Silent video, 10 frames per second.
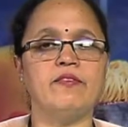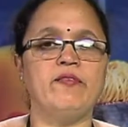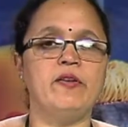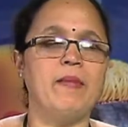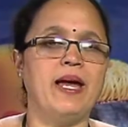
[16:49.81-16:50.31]

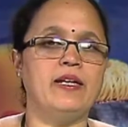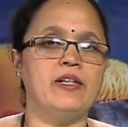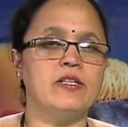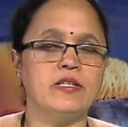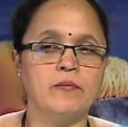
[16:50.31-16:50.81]
when we
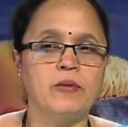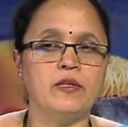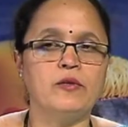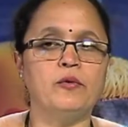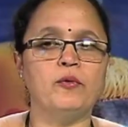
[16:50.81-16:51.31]
manage the
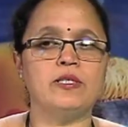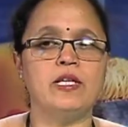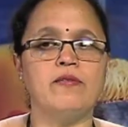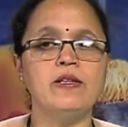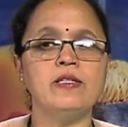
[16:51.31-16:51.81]
blood glucose
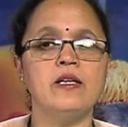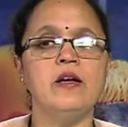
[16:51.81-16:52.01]
levels,